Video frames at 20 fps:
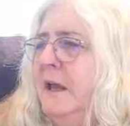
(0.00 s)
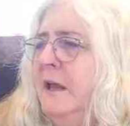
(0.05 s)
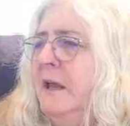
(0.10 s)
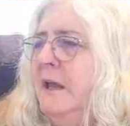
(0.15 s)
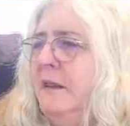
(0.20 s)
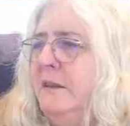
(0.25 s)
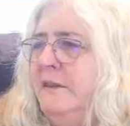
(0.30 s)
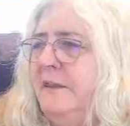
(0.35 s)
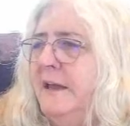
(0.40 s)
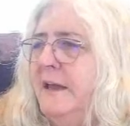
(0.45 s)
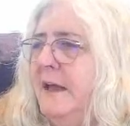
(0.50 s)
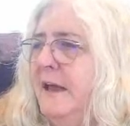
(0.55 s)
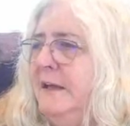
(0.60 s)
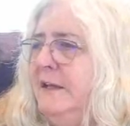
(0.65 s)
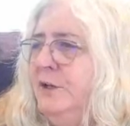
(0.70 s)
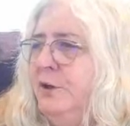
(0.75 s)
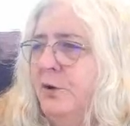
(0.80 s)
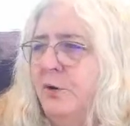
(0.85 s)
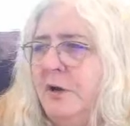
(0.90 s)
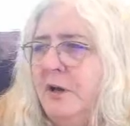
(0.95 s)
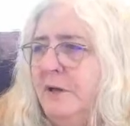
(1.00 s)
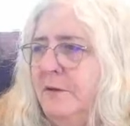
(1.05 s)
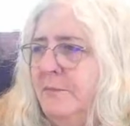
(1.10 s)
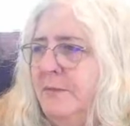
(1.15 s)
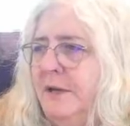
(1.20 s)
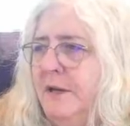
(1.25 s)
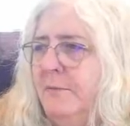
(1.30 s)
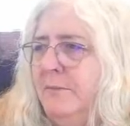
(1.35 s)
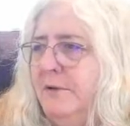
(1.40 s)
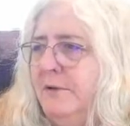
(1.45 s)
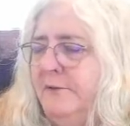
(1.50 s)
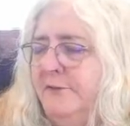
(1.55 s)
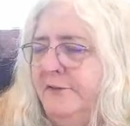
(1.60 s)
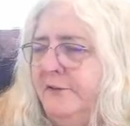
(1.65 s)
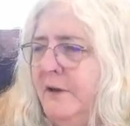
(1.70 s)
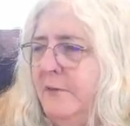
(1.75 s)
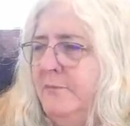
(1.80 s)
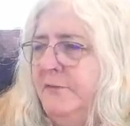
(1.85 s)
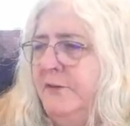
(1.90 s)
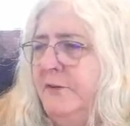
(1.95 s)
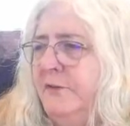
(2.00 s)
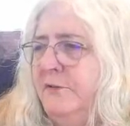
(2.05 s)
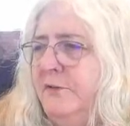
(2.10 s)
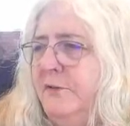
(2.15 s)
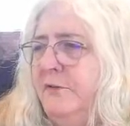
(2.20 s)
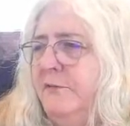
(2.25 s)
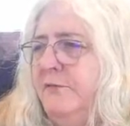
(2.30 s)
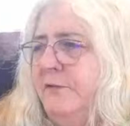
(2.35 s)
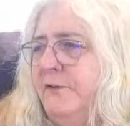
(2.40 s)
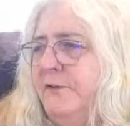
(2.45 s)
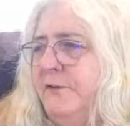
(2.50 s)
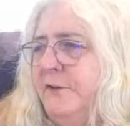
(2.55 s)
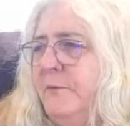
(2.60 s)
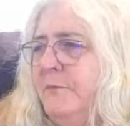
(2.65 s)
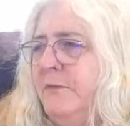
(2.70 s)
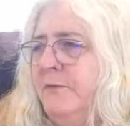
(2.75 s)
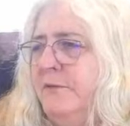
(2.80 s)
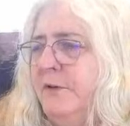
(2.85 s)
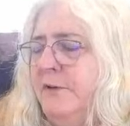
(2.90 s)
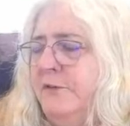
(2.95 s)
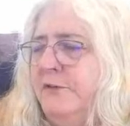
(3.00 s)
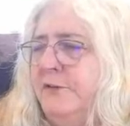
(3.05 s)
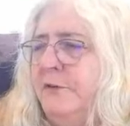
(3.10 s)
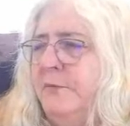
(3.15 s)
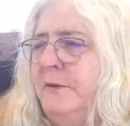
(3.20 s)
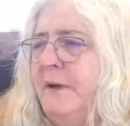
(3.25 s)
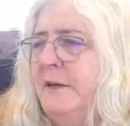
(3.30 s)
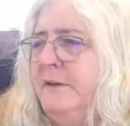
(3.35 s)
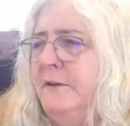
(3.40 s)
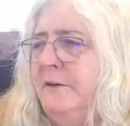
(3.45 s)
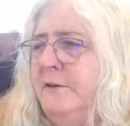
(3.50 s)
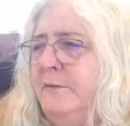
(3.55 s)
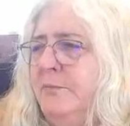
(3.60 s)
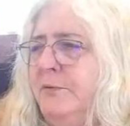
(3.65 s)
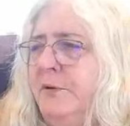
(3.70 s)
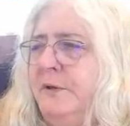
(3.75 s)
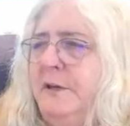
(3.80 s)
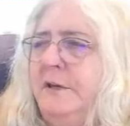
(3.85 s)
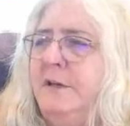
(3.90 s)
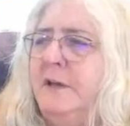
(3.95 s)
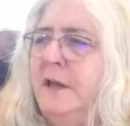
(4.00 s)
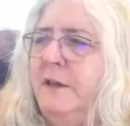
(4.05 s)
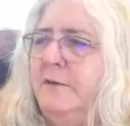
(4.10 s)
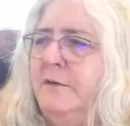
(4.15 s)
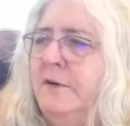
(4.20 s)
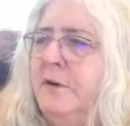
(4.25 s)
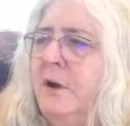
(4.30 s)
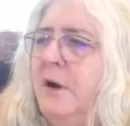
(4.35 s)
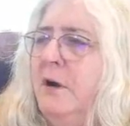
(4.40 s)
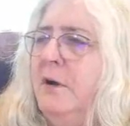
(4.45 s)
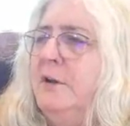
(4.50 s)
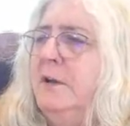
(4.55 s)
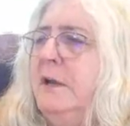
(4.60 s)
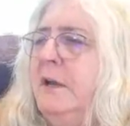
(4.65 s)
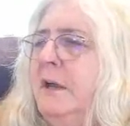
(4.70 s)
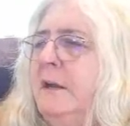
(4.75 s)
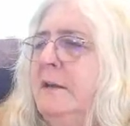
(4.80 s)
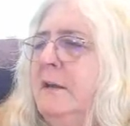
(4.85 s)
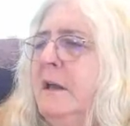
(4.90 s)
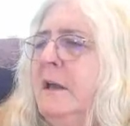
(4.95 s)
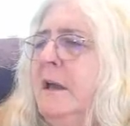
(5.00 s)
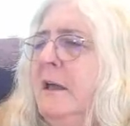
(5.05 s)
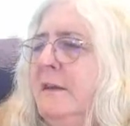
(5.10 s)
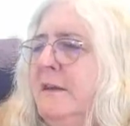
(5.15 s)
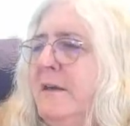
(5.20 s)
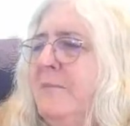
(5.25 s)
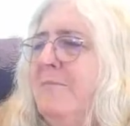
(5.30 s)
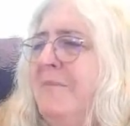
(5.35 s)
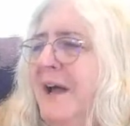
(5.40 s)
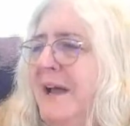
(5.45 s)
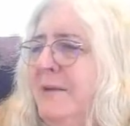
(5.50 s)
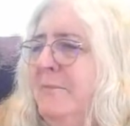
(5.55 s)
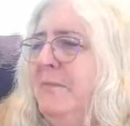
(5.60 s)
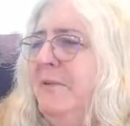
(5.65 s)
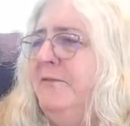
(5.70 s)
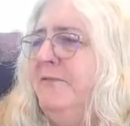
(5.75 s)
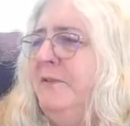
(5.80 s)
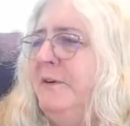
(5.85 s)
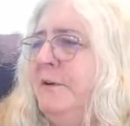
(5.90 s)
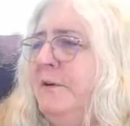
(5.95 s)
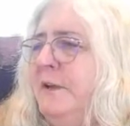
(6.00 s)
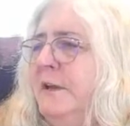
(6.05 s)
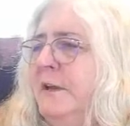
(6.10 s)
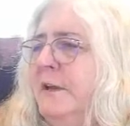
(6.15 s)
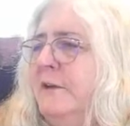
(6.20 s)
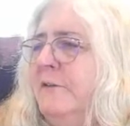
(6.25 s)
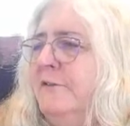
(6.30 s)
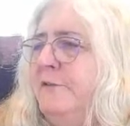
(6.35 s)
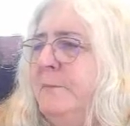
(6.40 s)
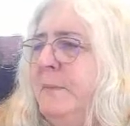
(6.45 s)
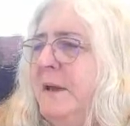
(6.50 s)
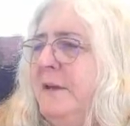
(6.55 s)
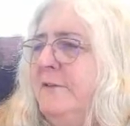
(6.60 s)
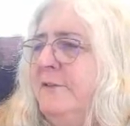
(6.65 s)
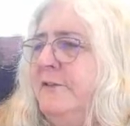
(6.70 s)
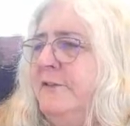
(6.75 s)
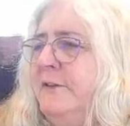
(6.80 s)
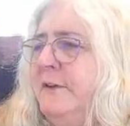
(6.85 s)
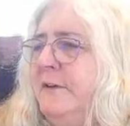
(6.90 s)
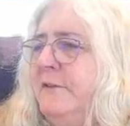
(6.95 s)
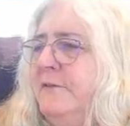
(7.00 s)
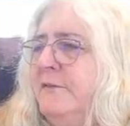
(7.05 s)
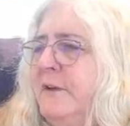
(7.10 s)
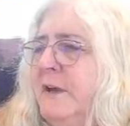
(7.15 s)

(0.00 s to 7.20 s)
that you're going to be able to substitute for some of those. So rather than putting together a card kit that might be fairly expensive,